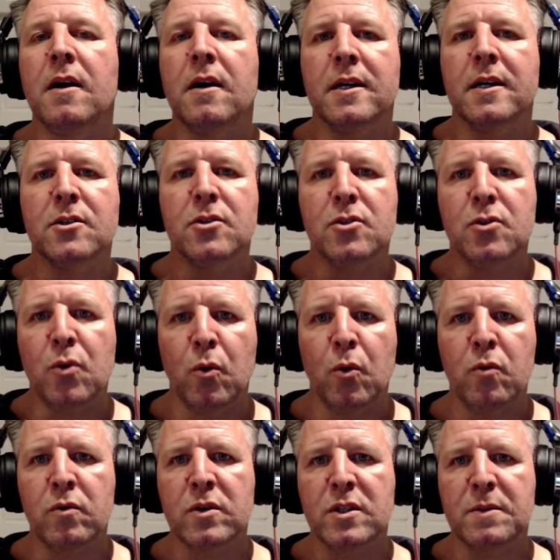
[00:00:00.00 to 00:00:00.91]
It's
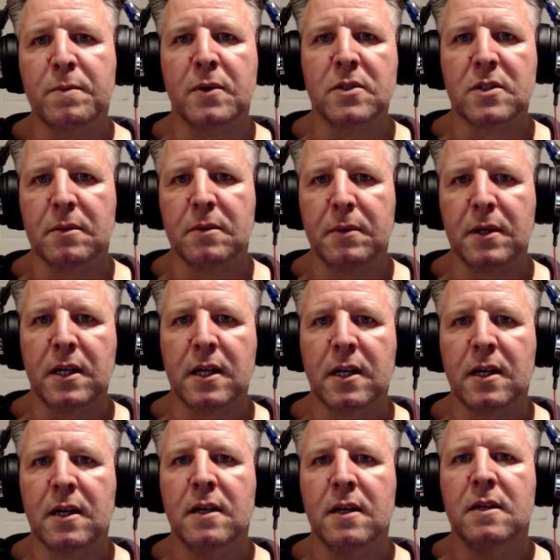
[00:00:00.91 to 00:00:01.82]
your
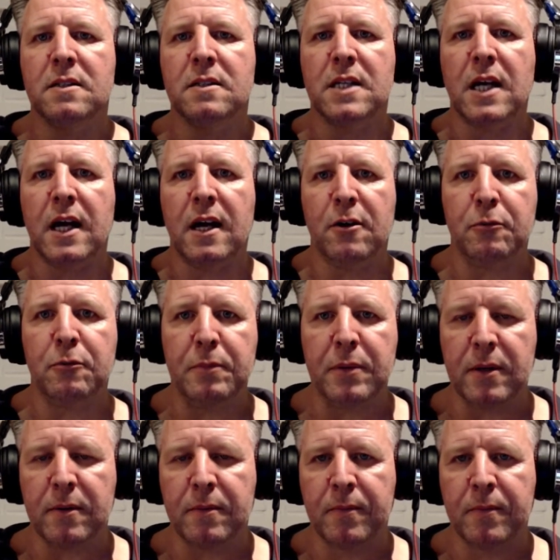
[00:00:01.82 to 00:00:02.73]
responsibility to help
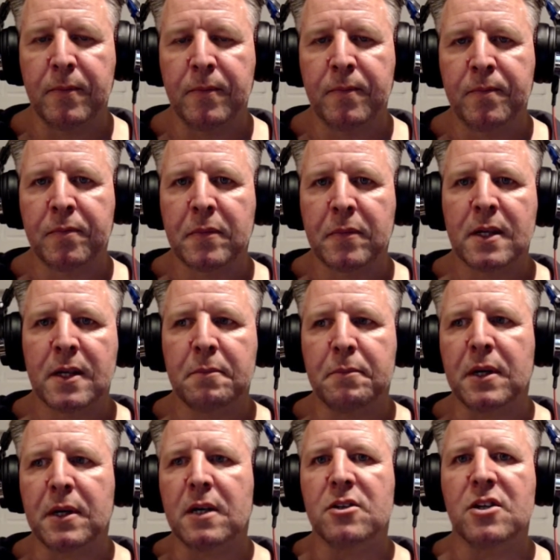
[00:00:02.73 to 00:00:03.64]
it,
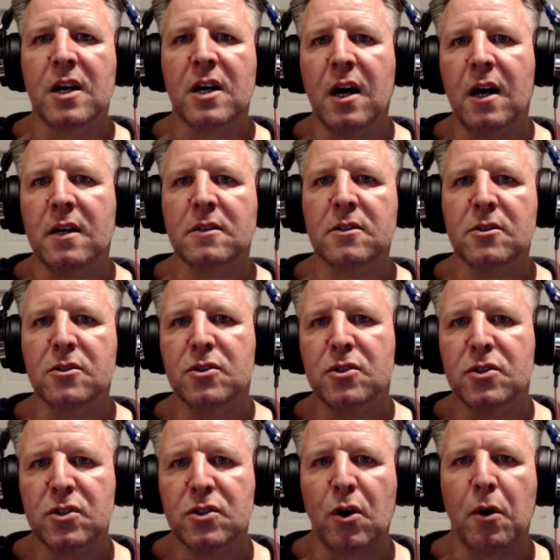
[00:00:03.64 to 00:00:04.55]
because you can't
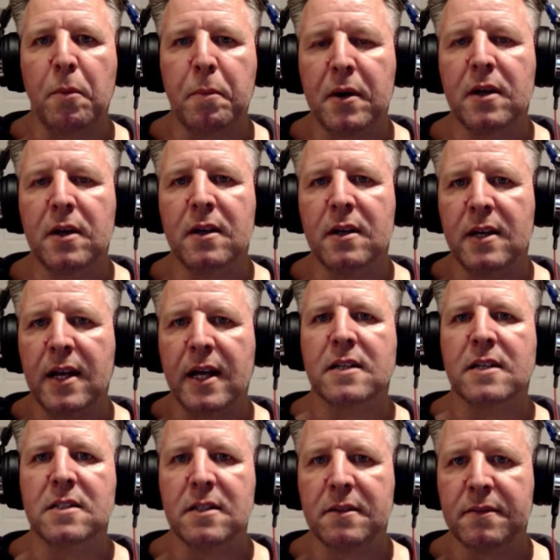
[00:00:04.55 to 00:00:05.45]
stop
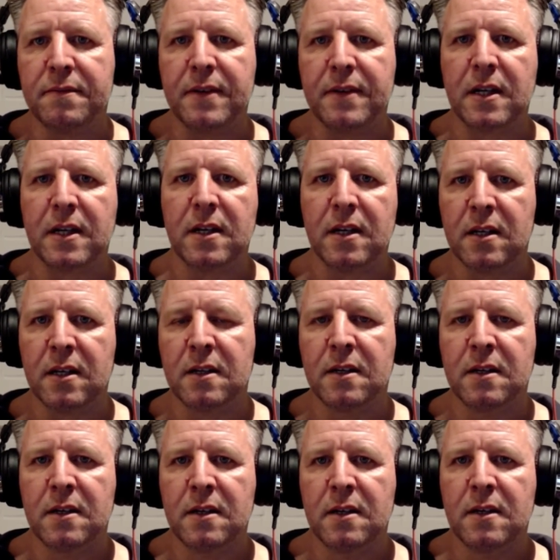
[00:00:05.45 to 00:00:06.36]
negative thinking.
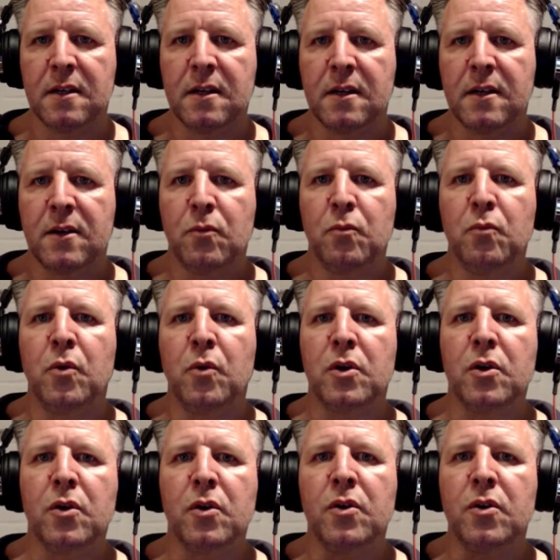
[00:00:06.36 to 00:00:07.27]
What
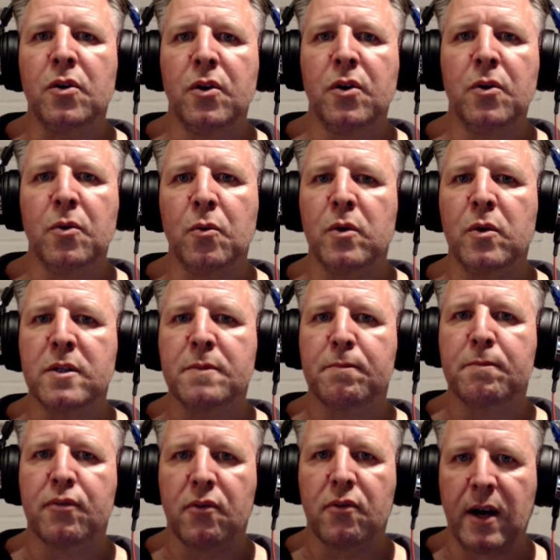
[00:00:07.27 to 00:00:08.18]
you can do is
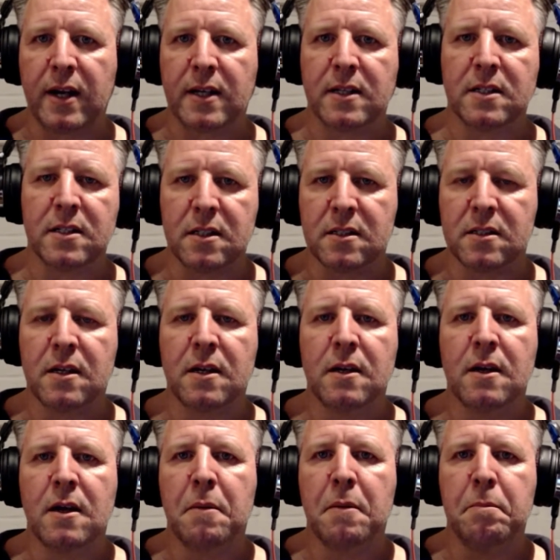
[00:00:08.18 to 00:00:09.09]
practice
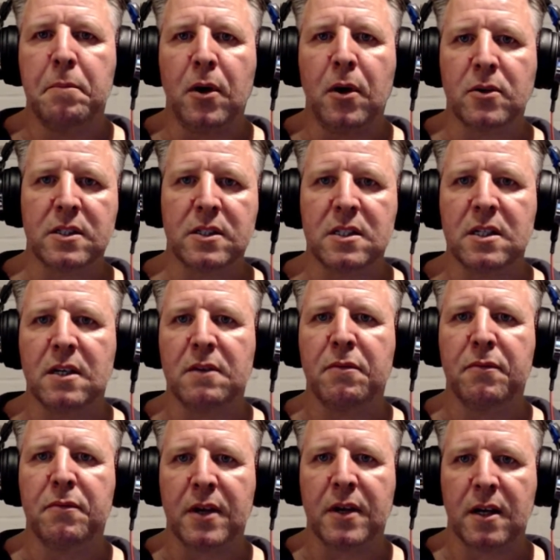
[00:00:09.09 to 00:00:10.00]
positive
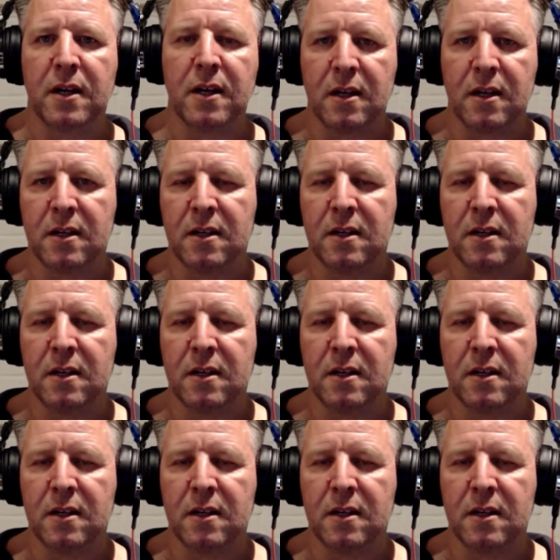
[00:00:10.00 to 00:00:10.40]
thinking.